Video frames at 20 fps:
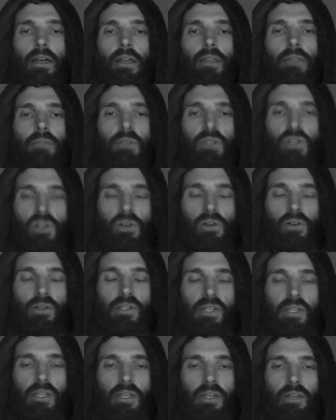the
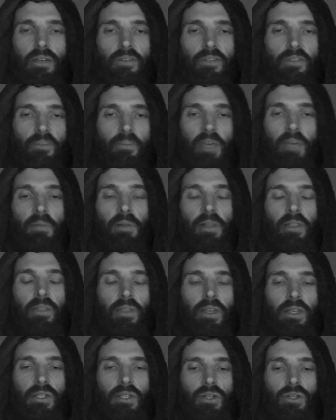majority of the people in
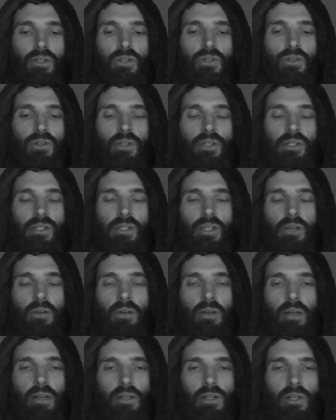these countries
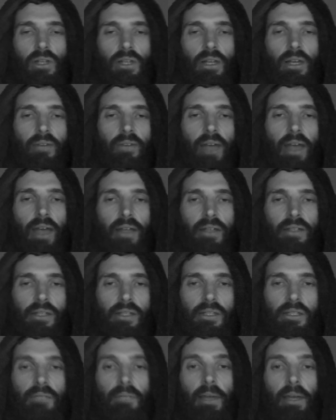don't actually have
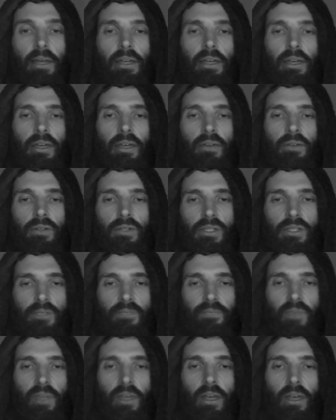access to bank accounts.
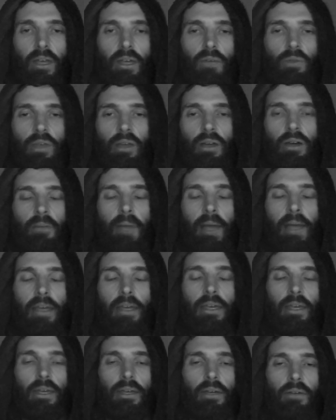And without a bank
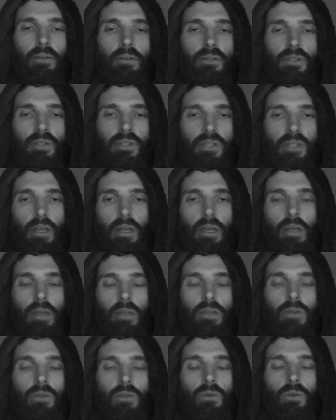account,
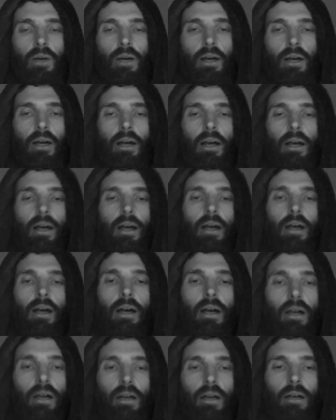you
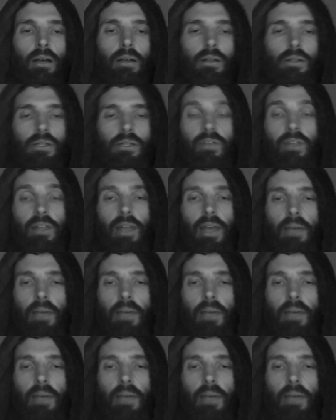are severely